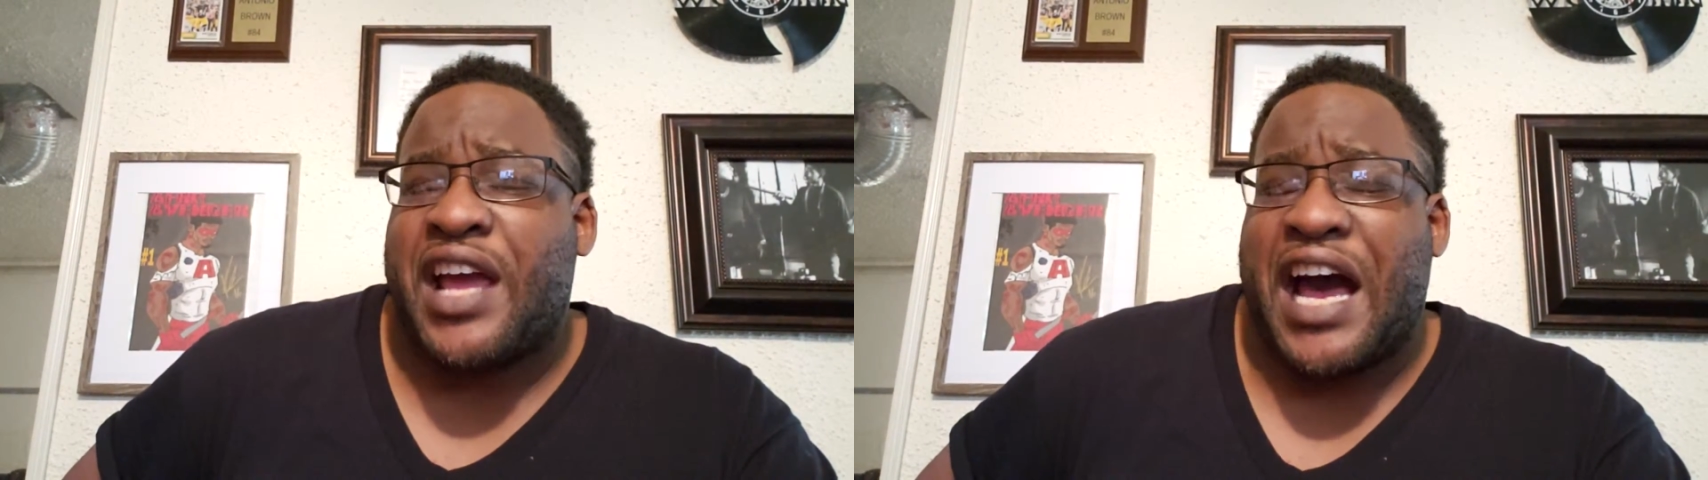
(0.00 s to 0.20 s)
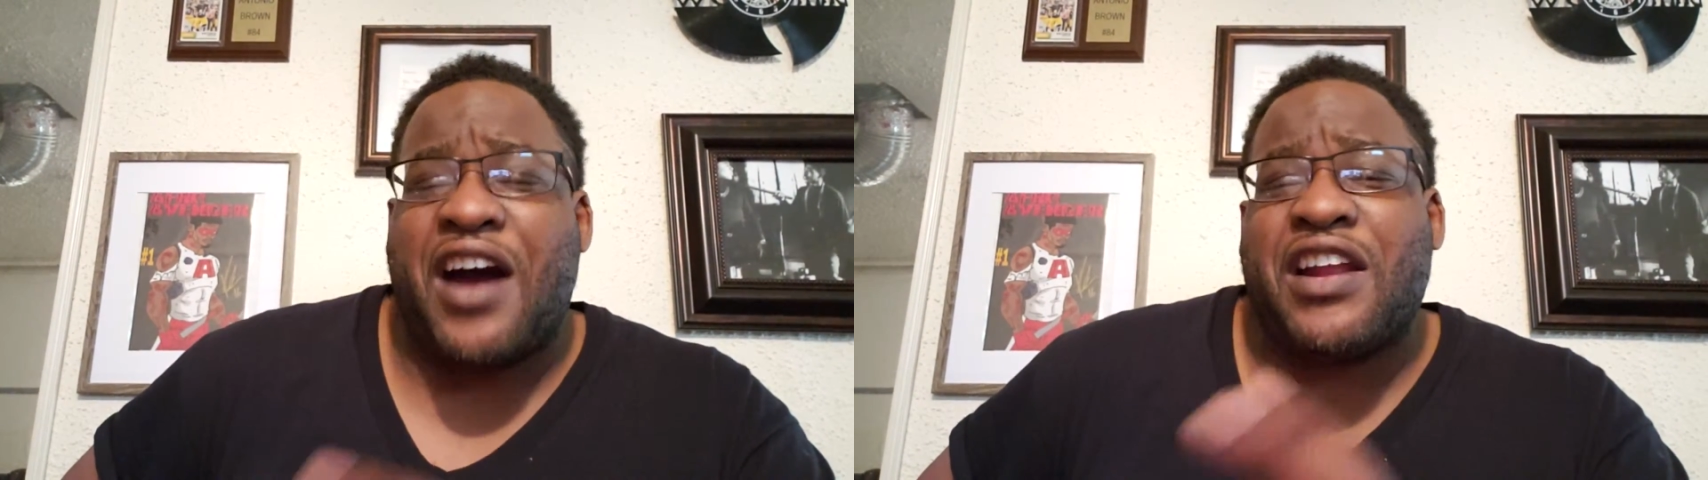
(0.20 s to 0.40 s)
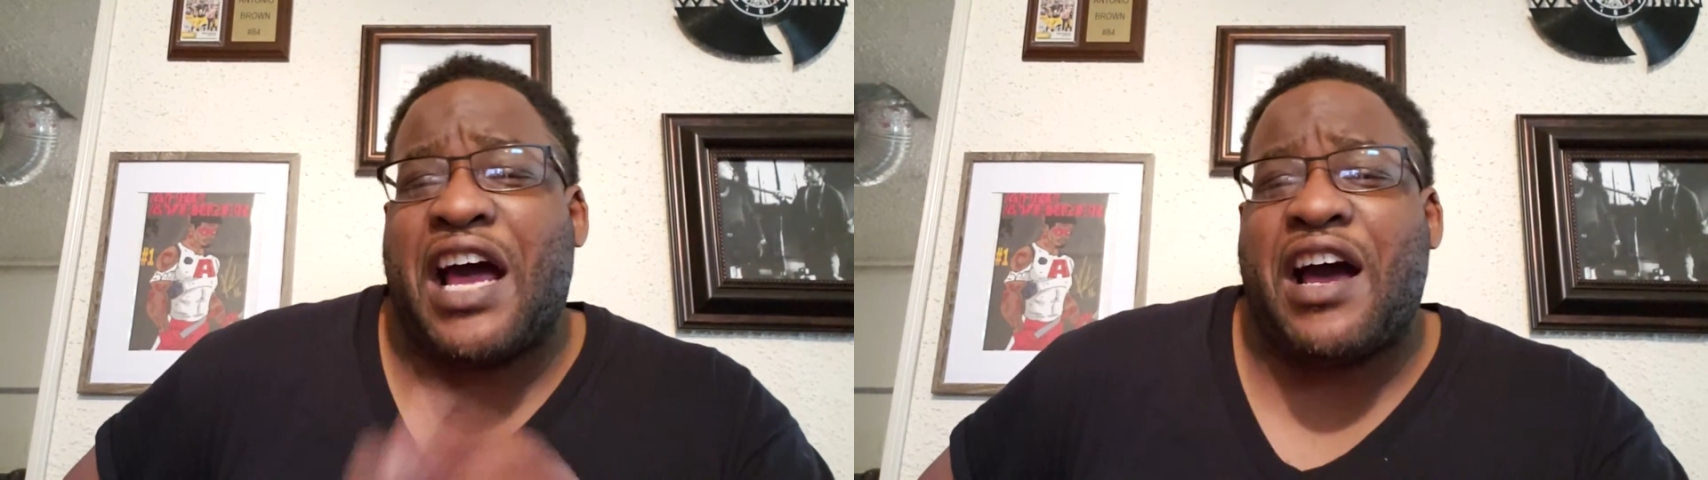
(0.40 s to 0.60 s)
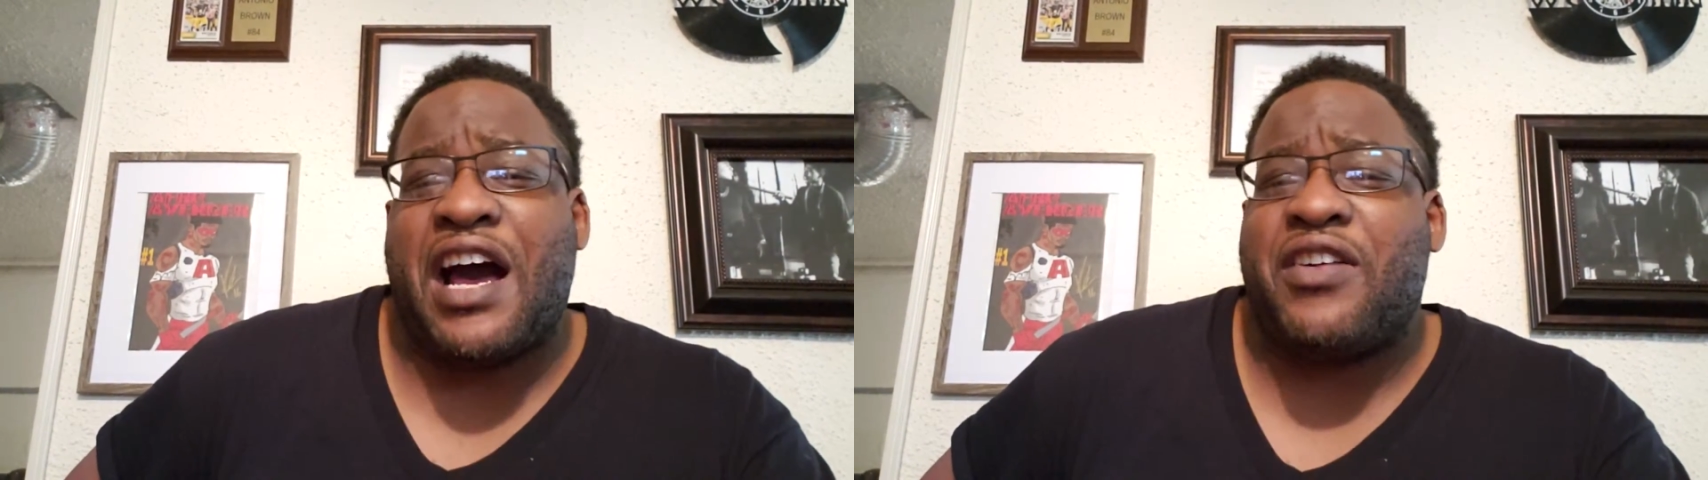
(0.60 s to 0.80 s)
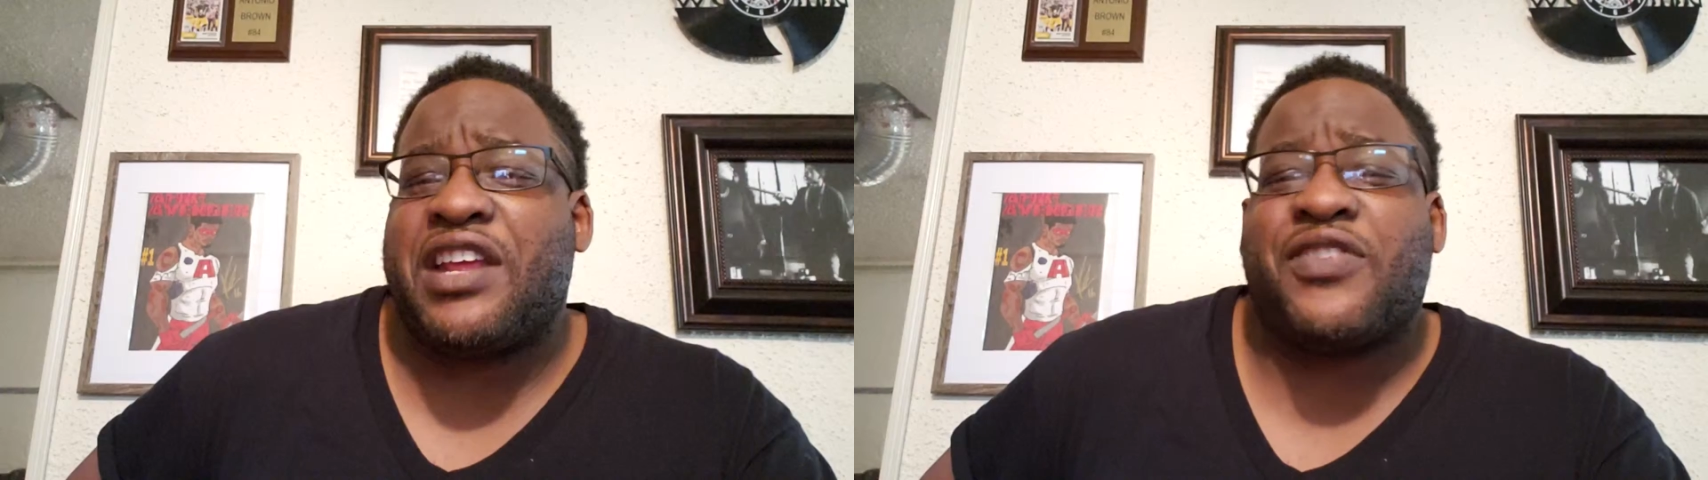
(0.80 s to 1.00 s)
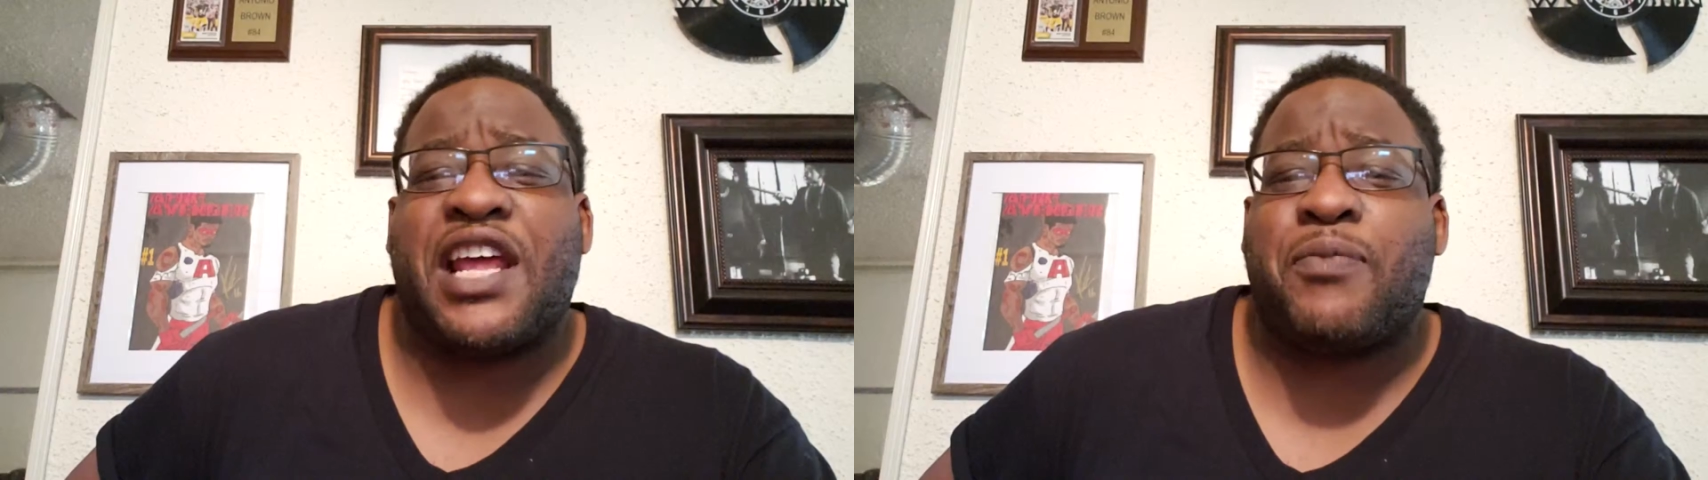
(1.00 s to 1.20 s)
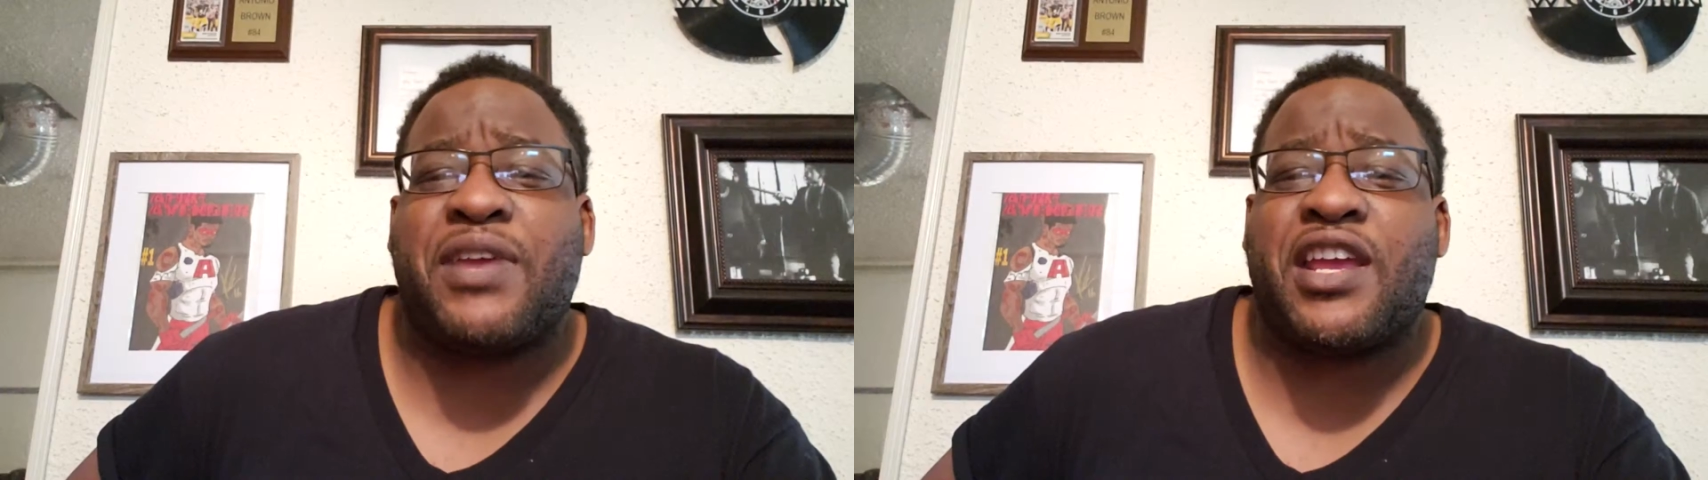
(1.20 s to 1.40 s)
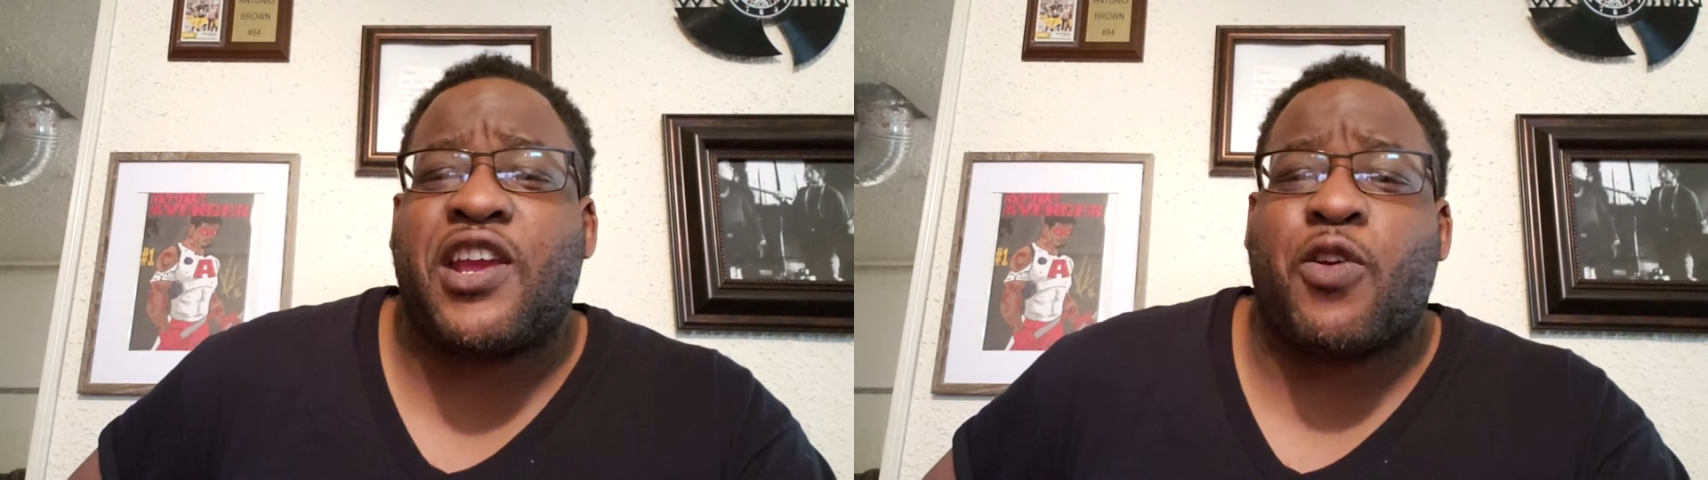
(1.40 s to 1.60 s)
I don't even like
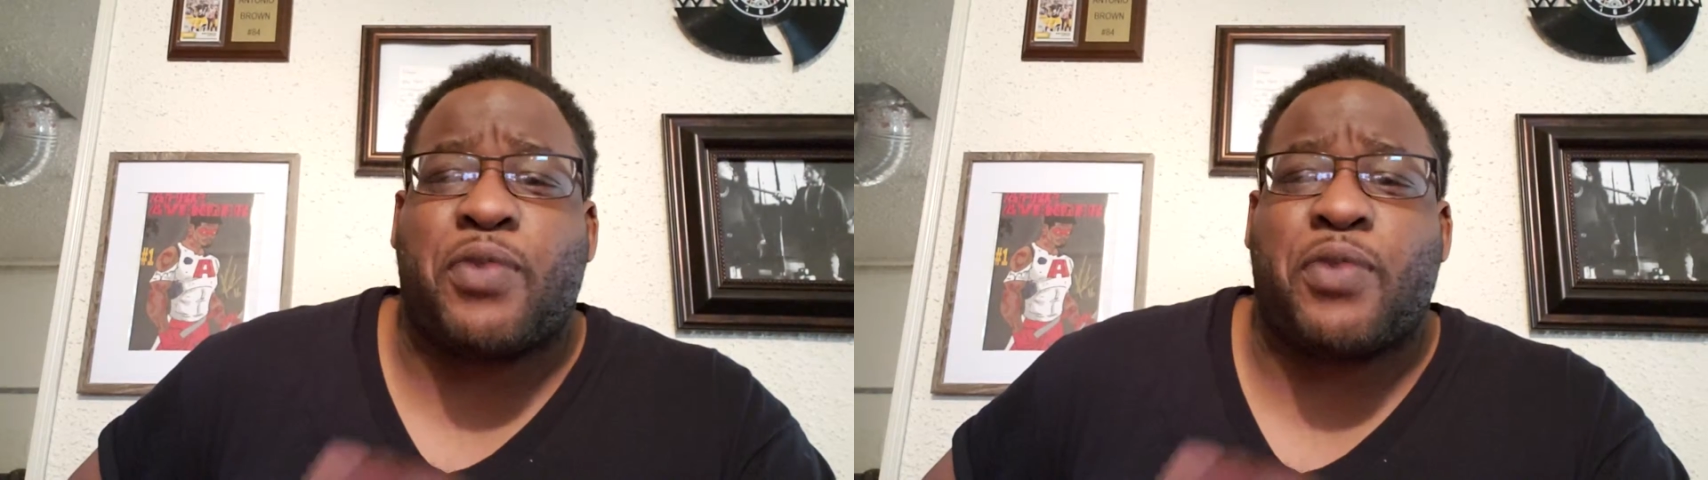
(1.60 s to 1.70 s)
being here when